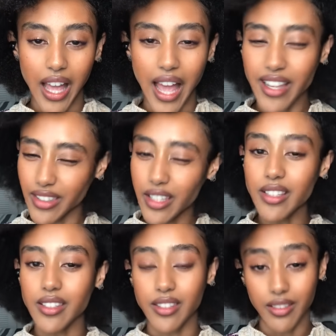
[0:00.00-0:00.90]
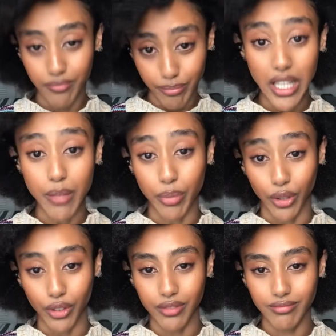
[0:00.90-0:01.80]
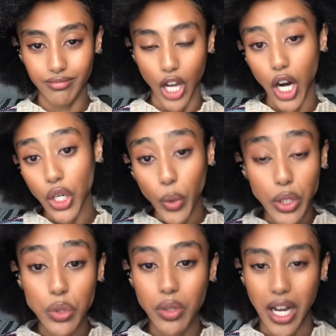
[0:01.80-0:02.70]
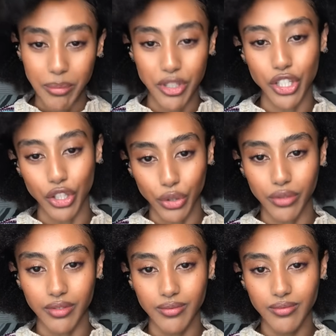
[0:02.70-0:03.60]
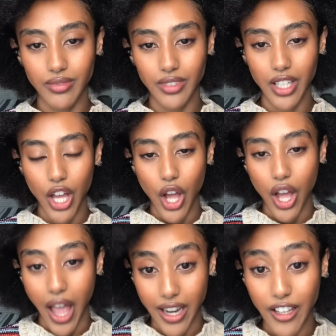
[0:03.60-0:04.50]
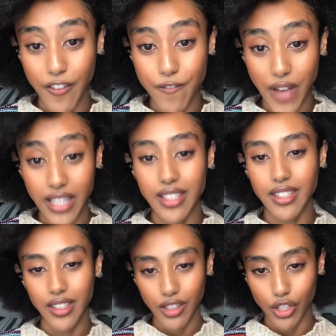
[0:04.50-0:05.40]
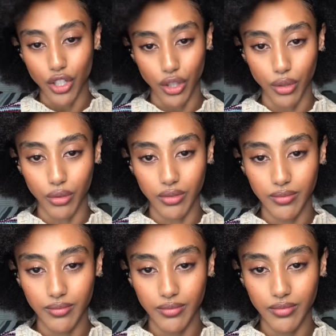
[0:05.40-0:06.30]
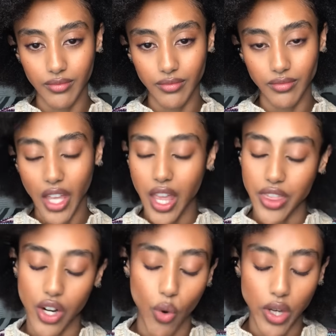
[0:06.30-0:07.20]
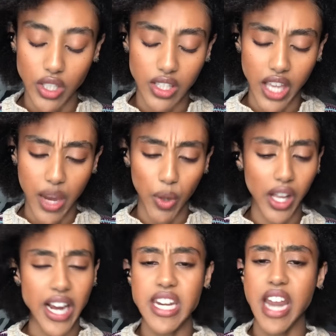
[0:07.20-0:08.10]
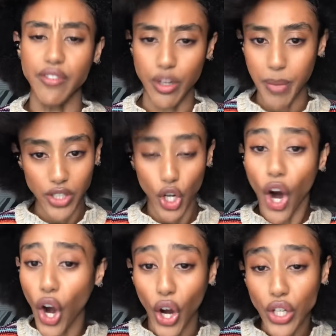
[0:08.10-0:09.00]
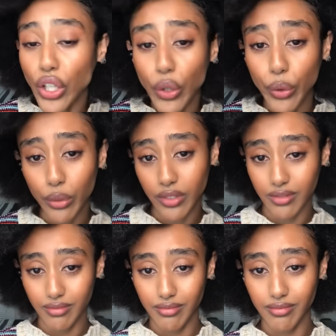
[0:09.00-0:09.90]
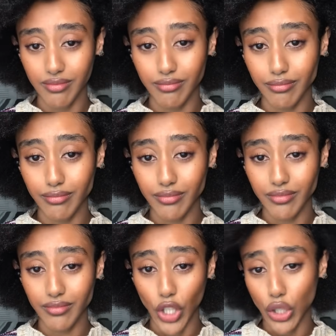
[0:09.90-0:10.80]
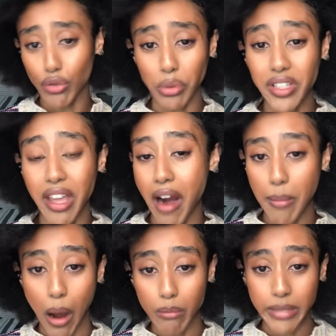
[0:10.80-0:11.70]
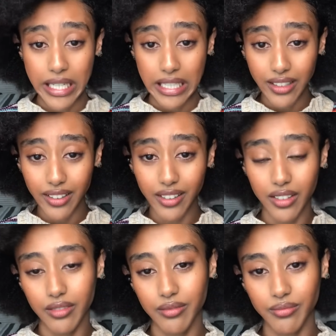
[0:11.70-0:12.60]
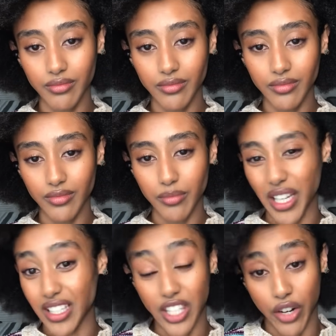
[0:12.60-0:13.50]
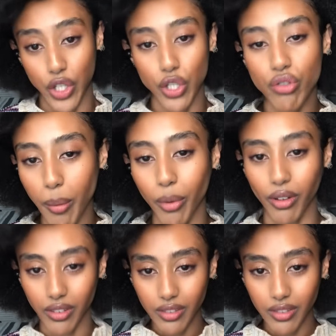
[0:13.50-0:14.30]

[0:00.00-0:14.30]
And these people are going to come to you and confess to you. They're going to say, well, I never meant to hurt you. You don't care about me. Because they're in trouble.